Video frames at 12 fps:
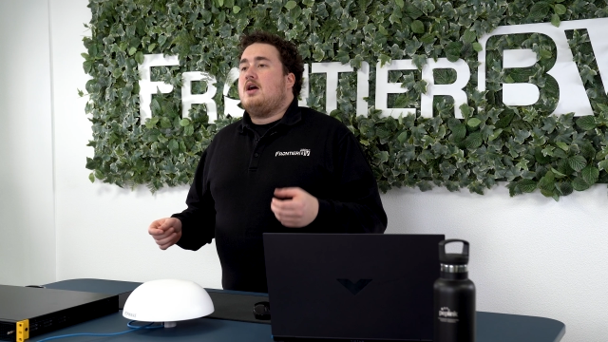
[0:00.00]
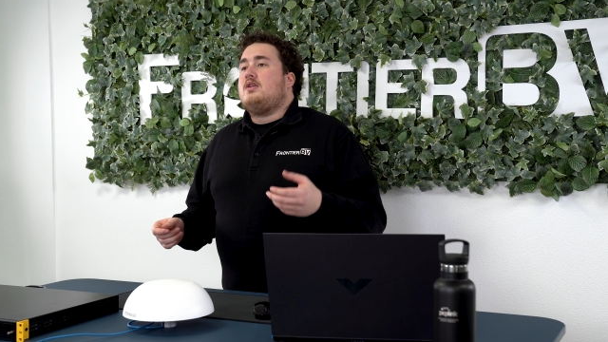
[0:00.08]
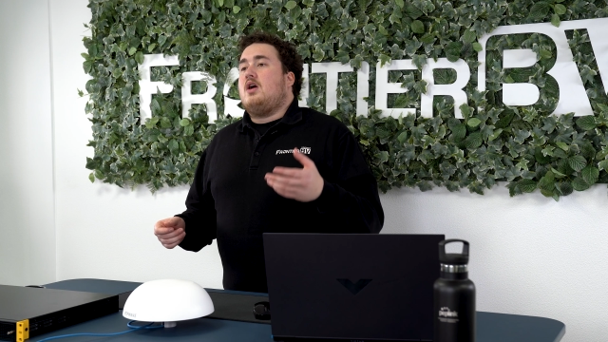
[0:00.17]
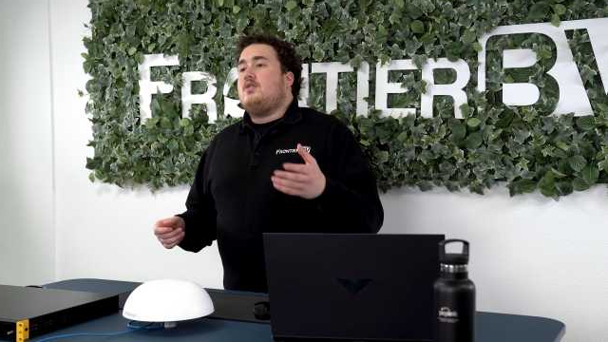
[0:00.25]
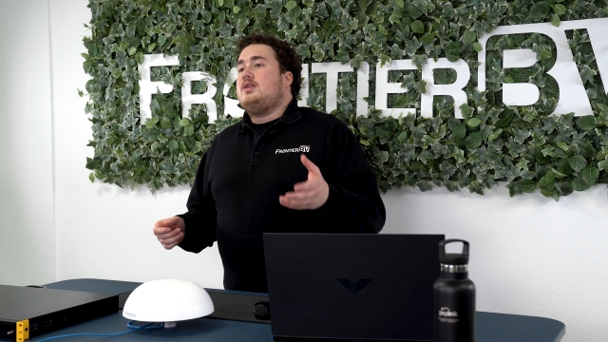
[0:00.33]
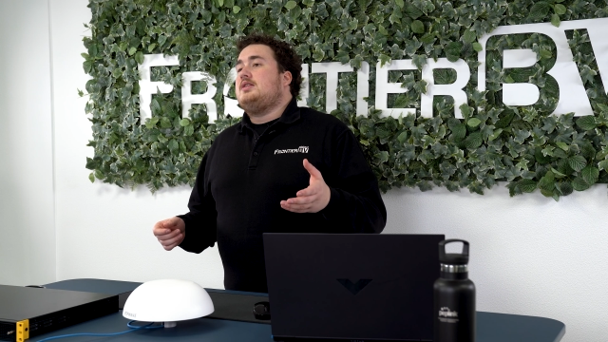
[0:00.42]

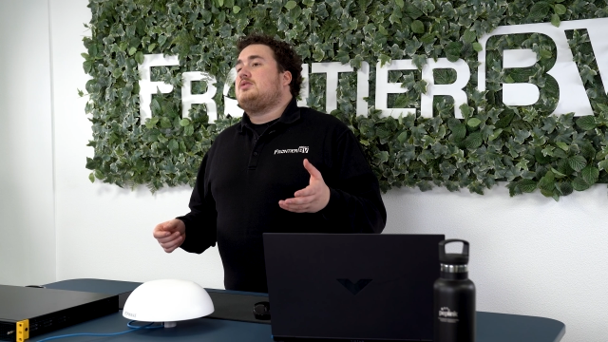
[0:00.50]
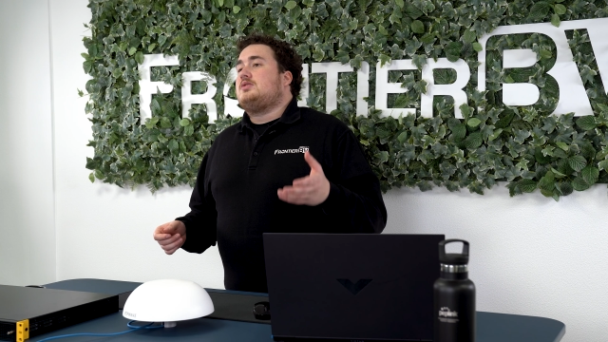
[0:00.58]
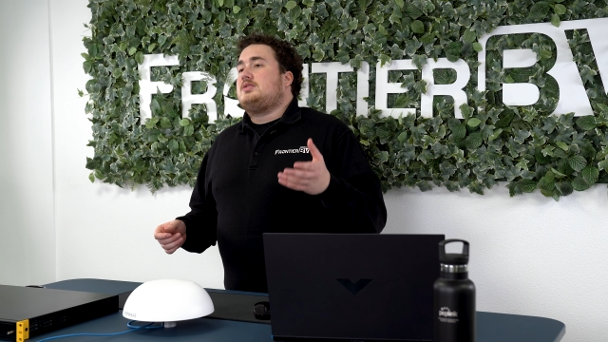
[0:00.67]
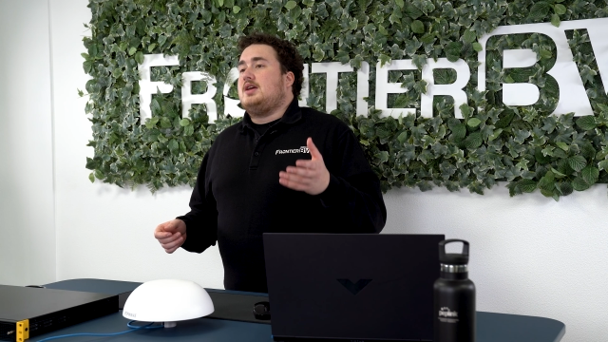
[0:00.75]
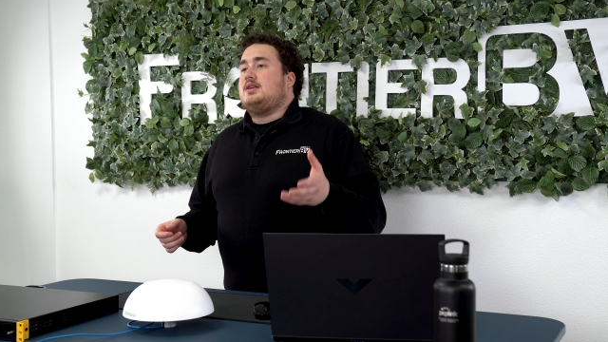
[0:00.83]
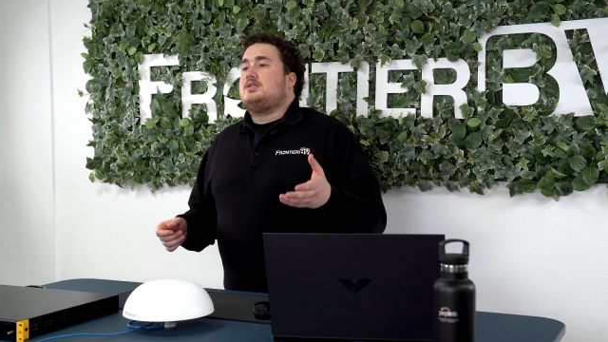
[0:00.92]
No need to
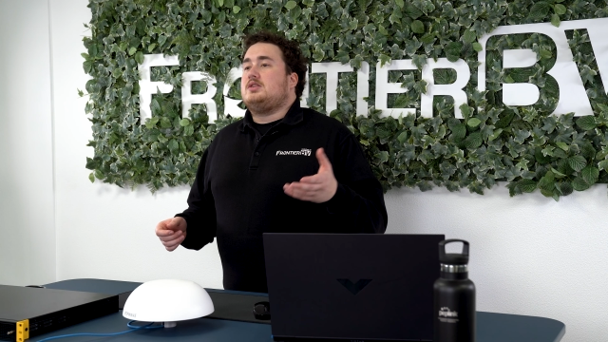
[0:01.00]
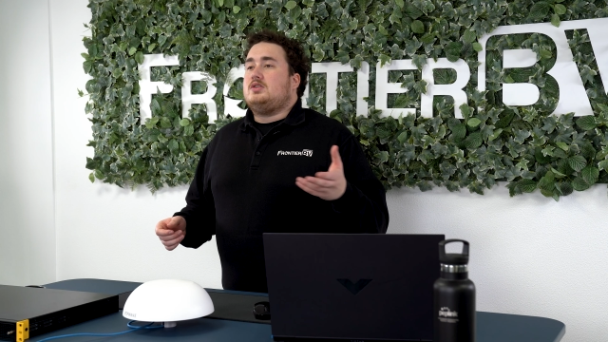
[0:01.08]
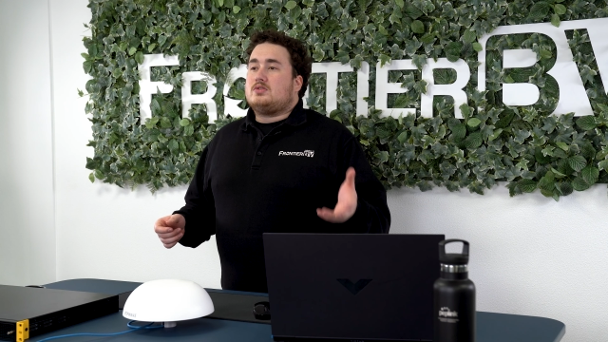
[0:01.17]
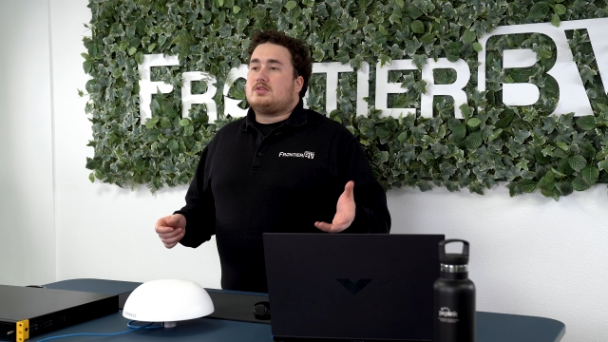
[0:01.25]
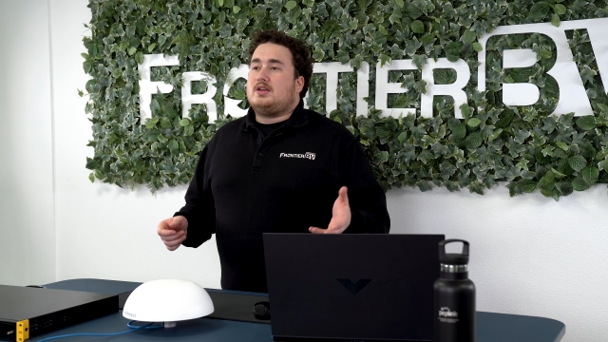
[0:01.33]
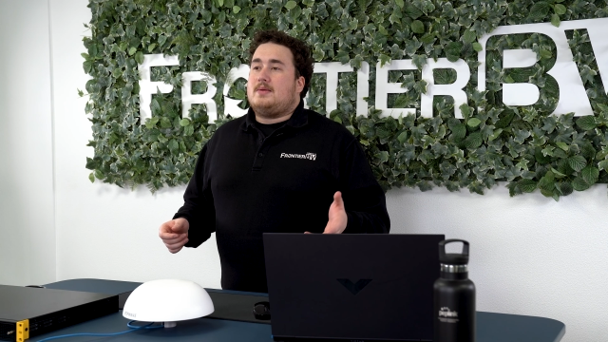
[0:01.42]
change the
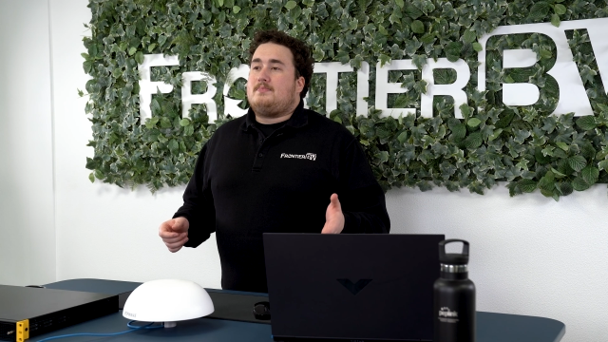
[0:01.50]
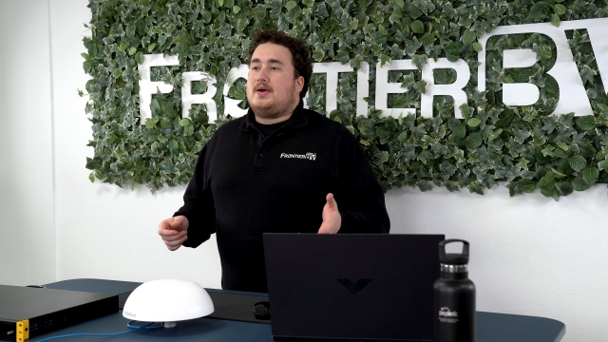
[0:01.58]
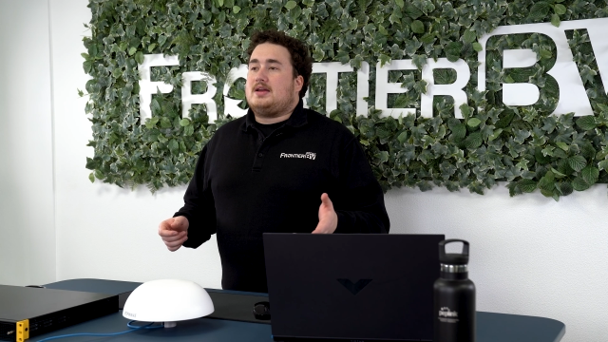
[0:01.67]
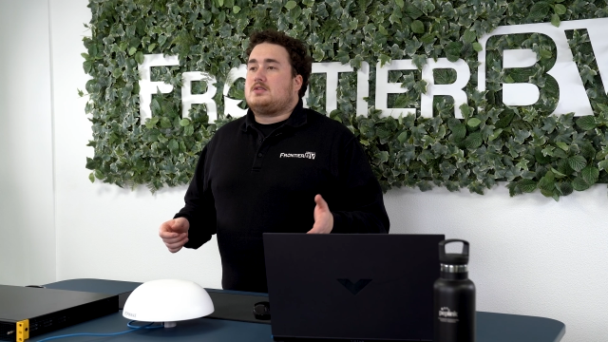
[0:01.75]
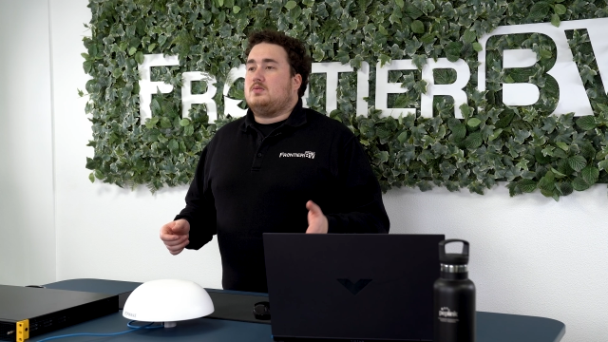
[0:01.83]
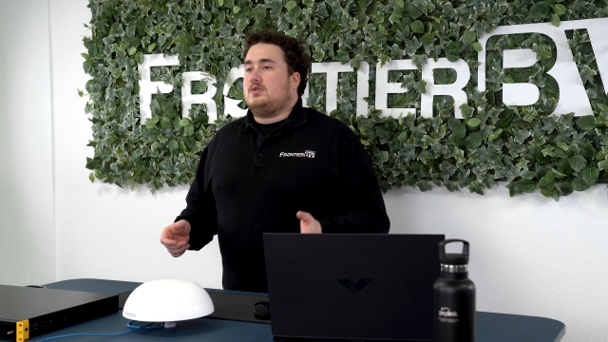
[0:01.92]
username and
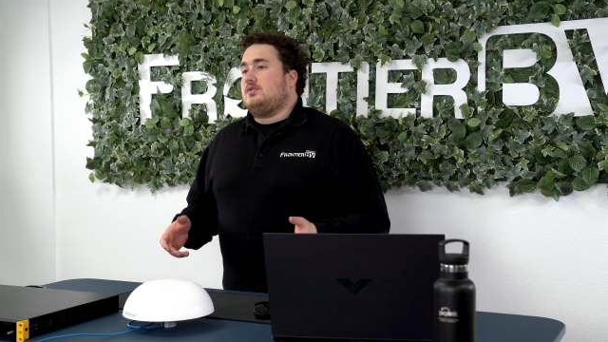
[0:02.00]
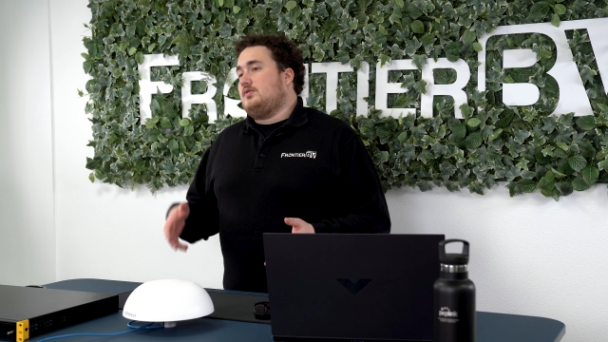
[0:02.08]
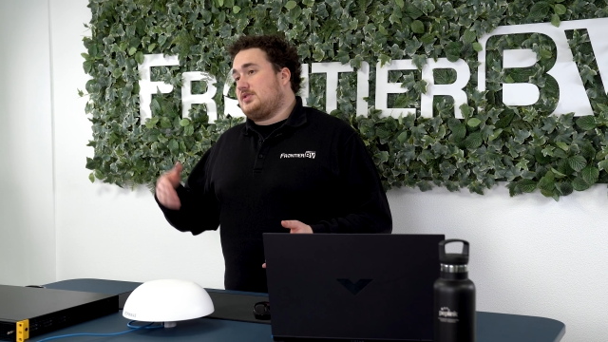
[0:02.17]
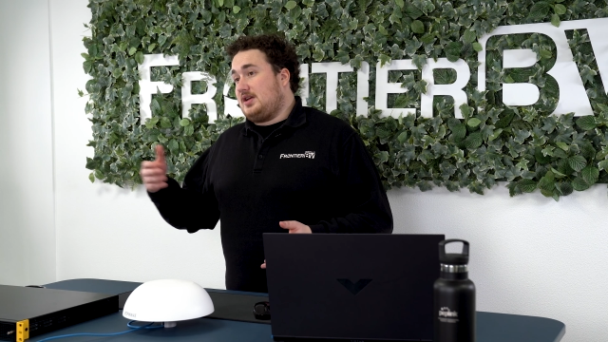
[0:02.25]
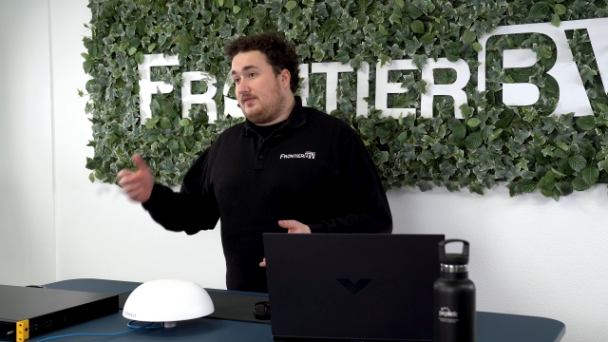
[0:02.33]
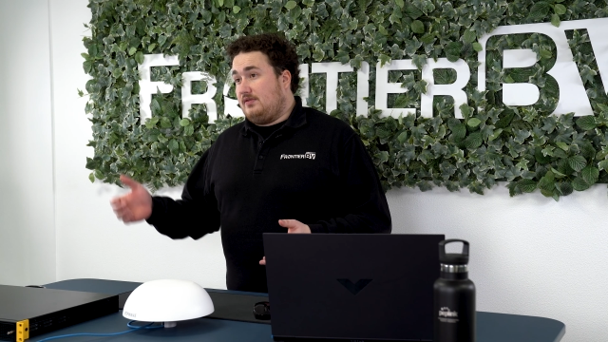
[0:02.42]
password on
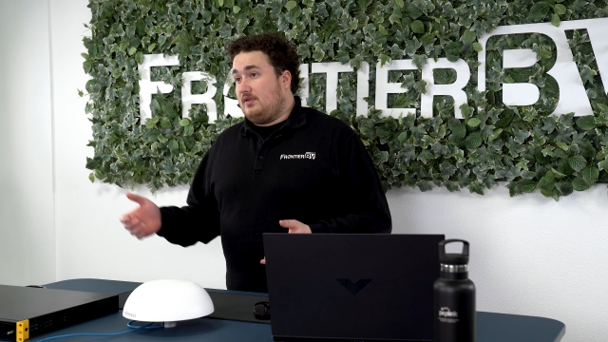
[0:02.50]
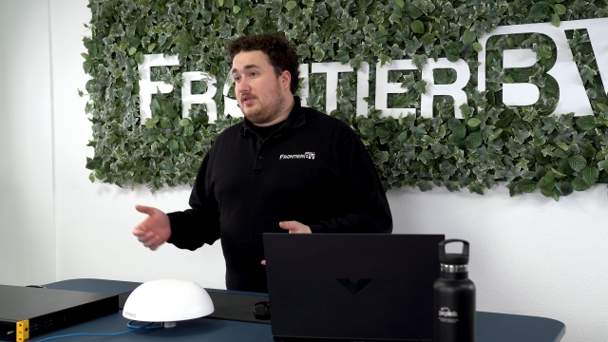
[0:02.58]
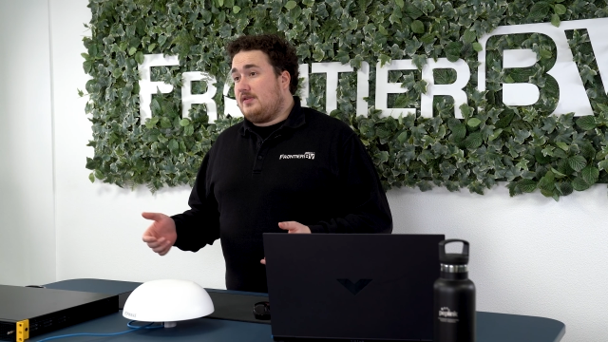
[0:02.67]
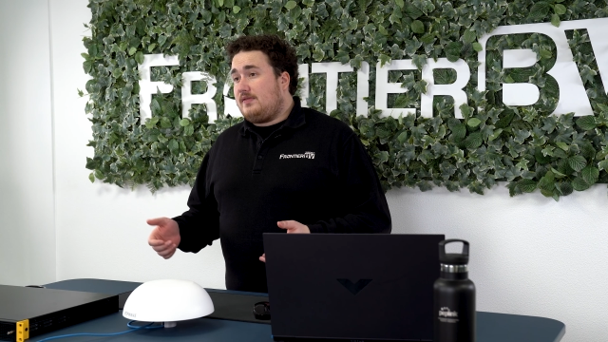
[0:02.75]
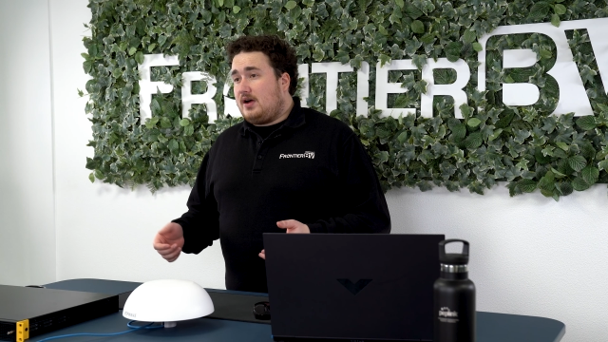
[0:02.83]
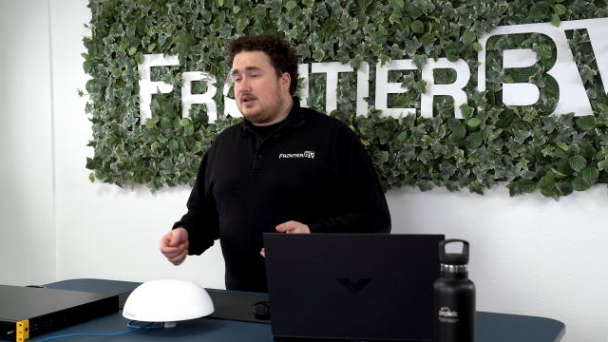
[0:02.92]
several
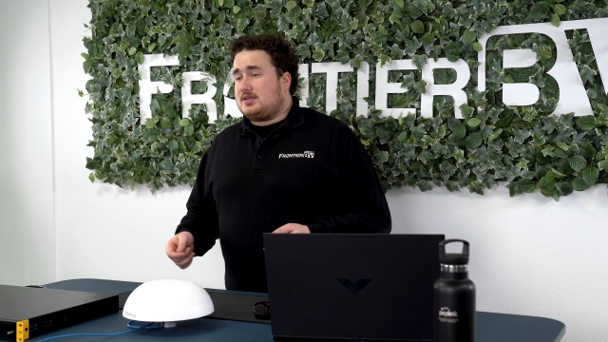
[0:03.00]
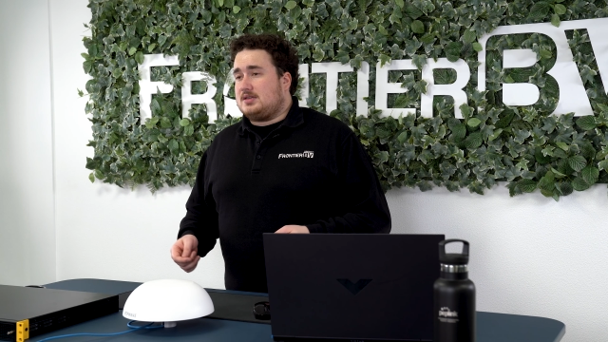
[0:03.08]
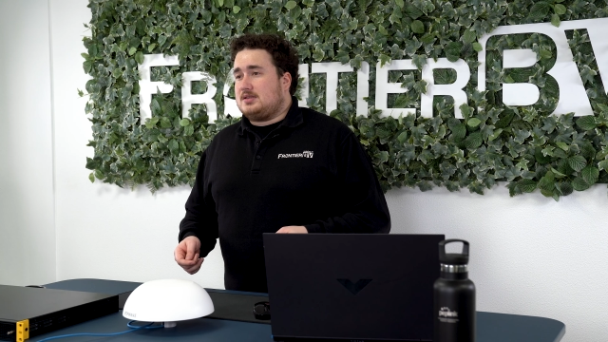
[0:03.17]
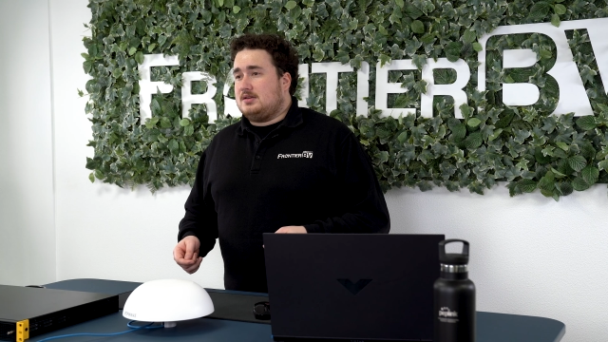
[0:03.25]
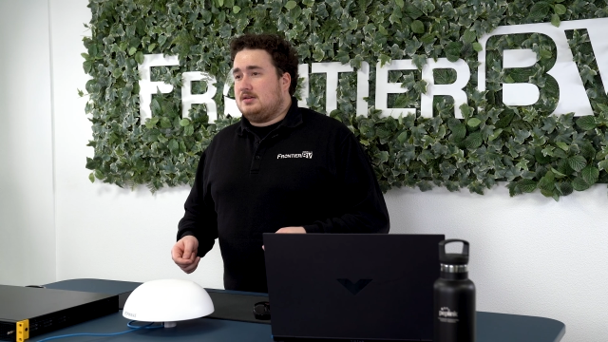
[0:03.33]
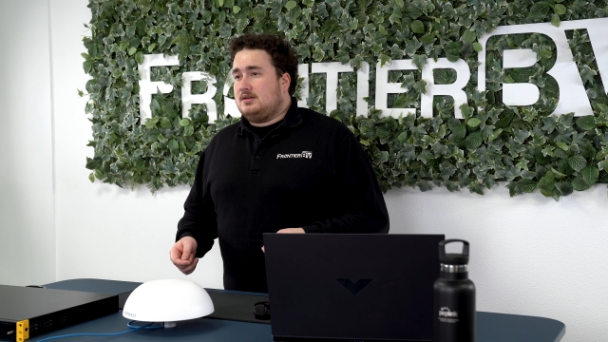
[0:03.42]
devices.